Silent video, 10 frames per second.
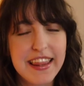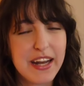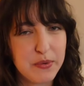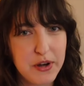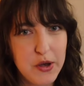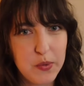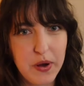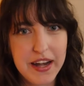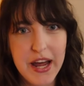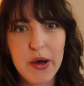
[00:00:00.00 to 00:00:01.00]
that I want to do
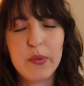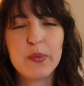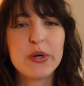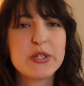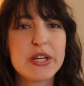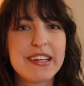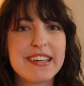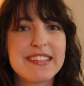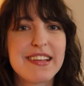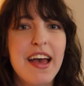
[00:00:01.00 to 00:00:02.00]
right now, which
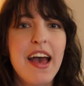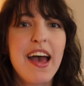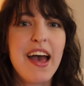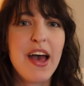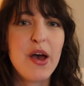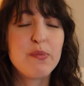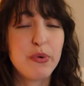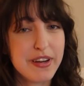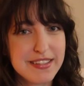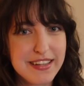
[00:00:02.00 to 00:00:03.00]
is
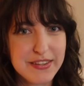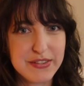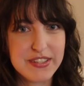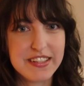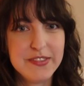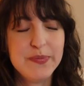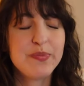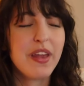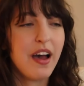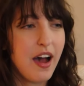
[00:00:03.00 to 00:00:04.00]
Brandon Sanderson.
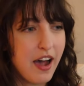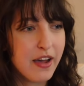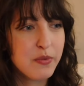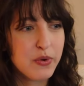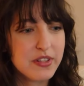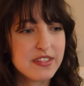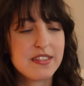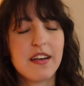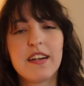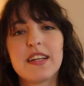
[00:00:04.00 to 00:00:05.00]
I'm going to
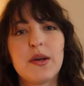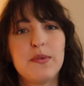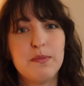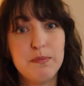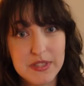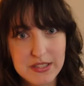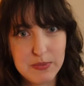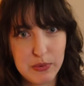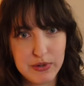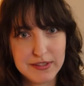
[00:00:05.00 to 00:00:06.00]
start
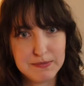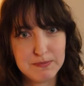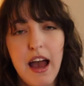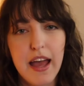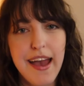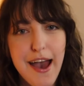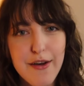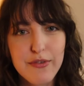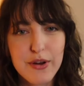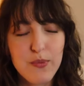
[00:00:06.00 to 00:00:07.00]
Mistborn. I
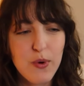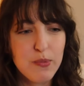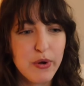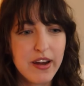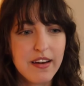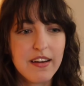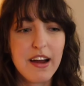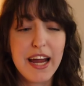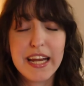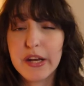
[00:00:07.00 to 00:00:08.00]
have read Warbreaker.
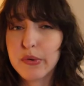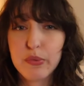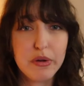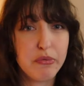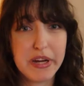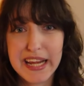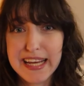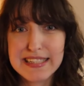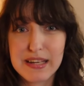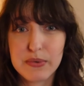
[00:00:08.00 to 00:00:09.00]
I need to reread it
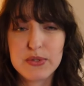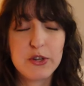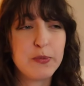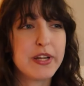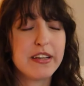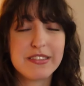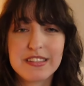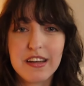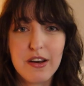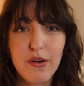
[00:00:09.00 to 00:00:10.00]
because that was so many years
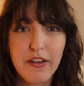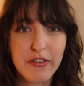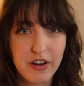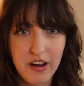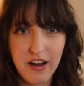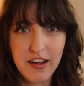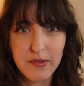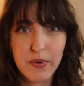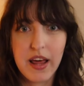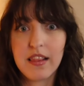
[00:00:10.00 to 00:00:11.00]
ago. I forgot,
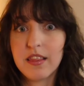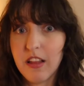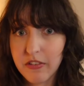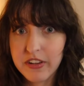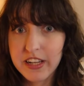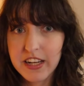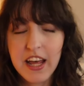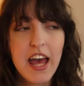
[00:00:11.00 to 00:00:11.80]
but I love it.